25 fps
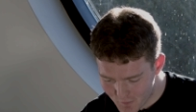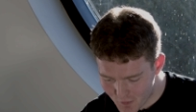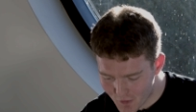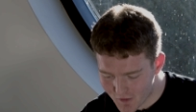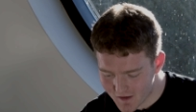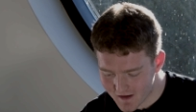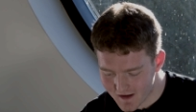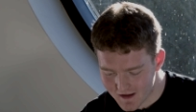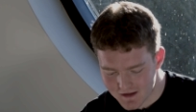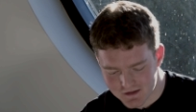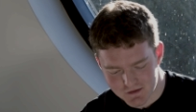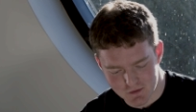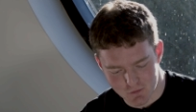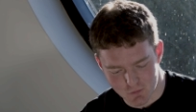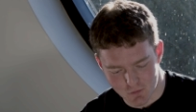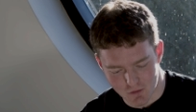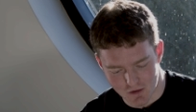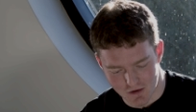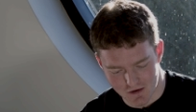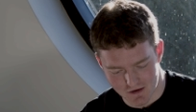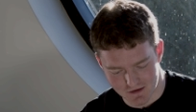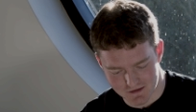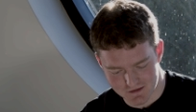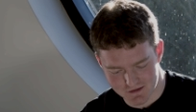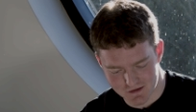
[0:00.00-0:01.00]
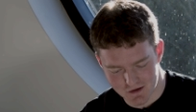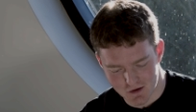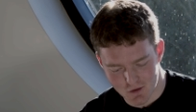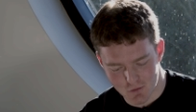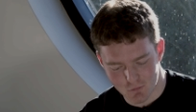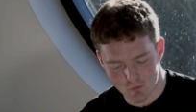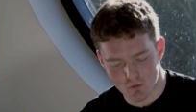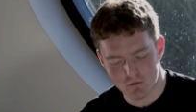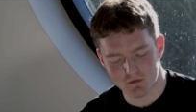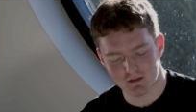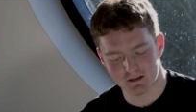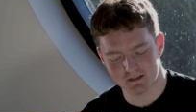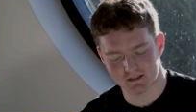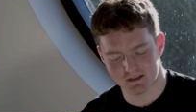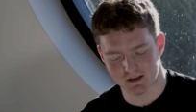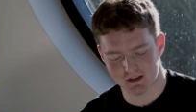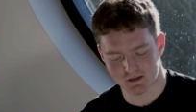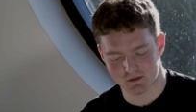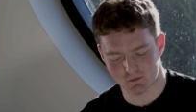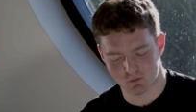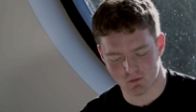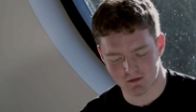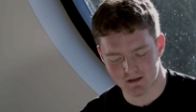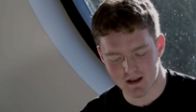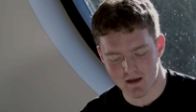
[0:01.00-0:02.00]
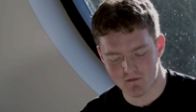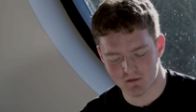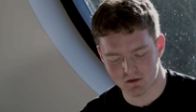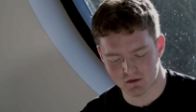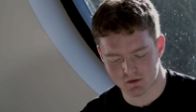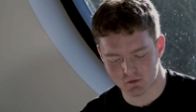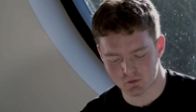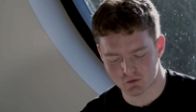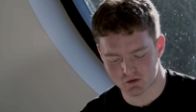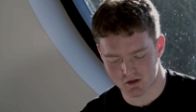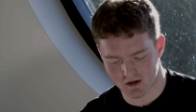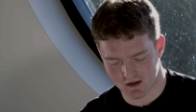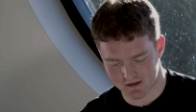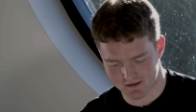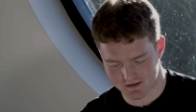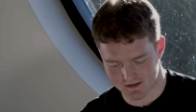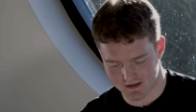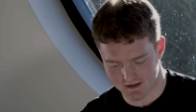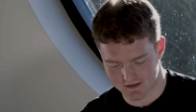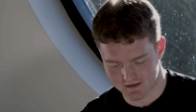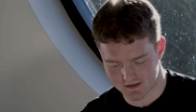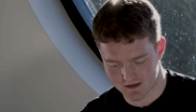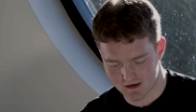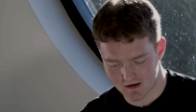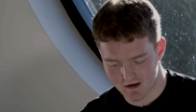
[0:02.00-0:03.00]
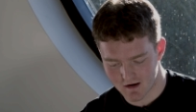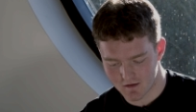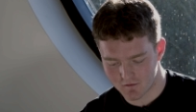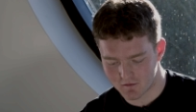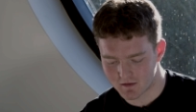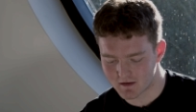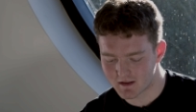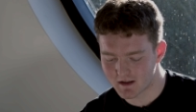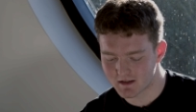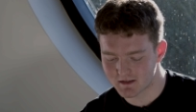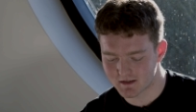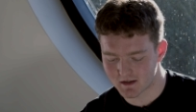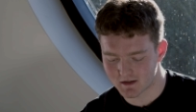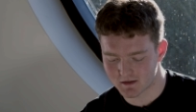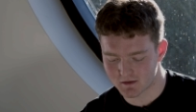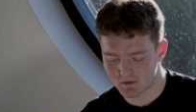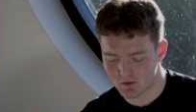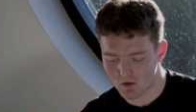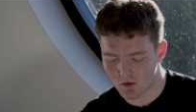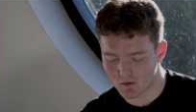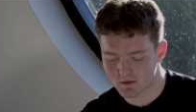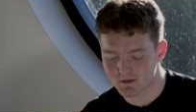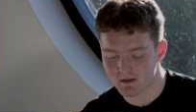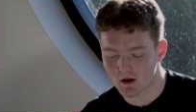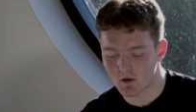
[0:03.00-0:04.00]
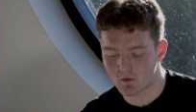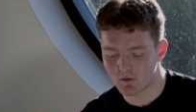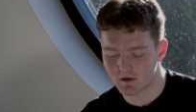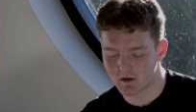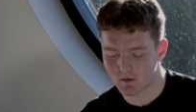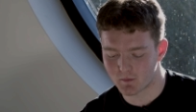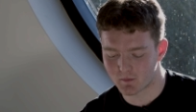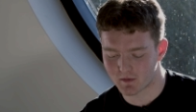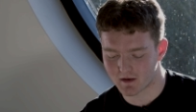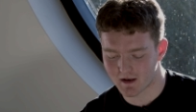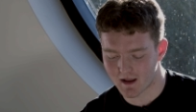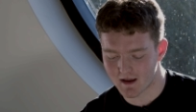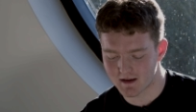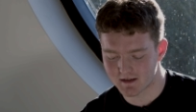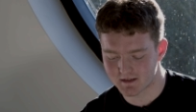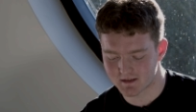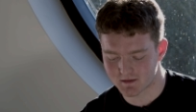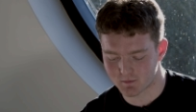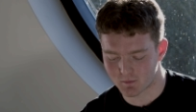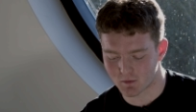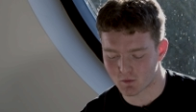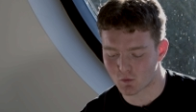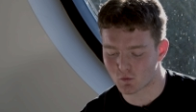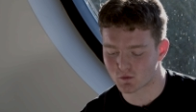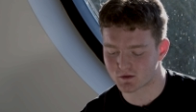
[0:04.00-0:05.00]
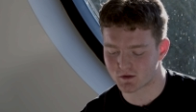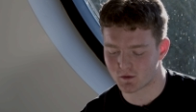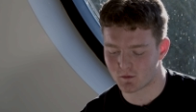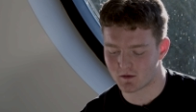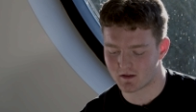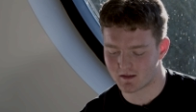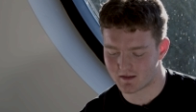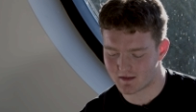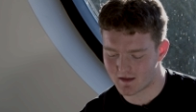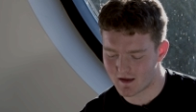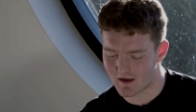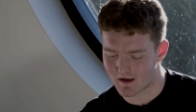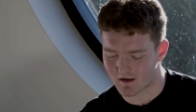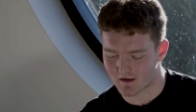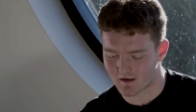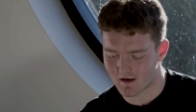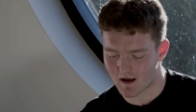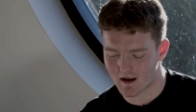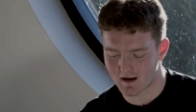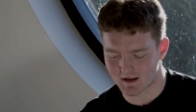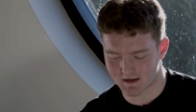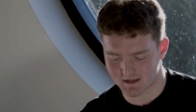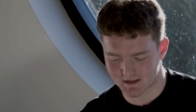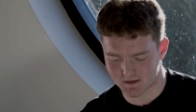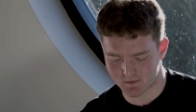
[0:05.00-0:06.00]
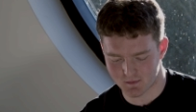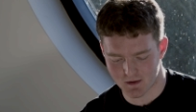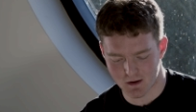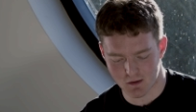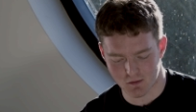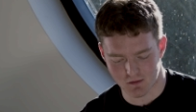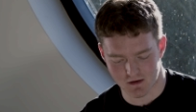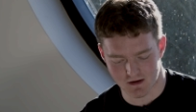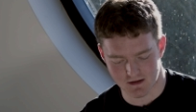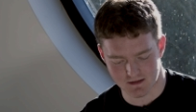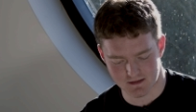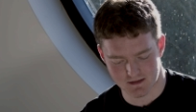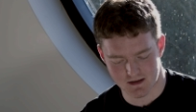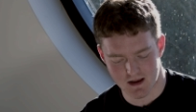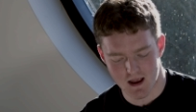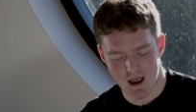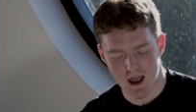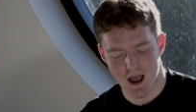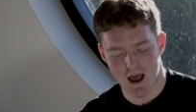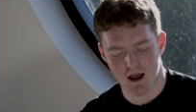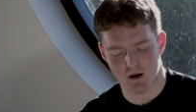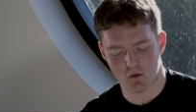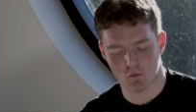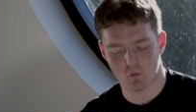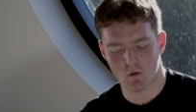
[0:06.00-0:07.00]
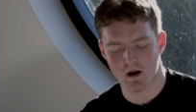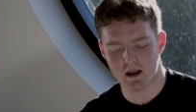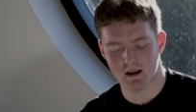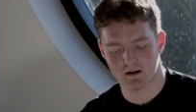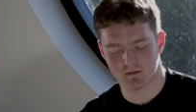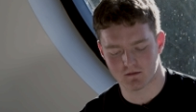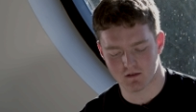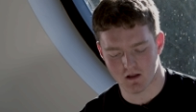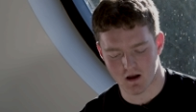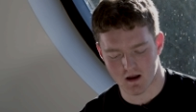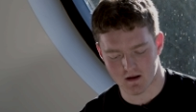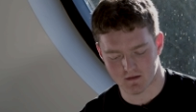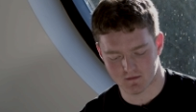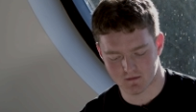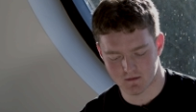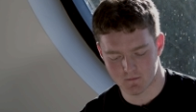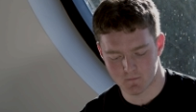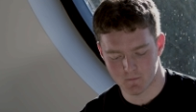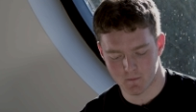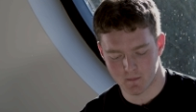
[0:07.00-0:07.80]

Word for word: Putting into words what this is will never do justice, for this is not only a place, but also a thing, an experience, and a way of life.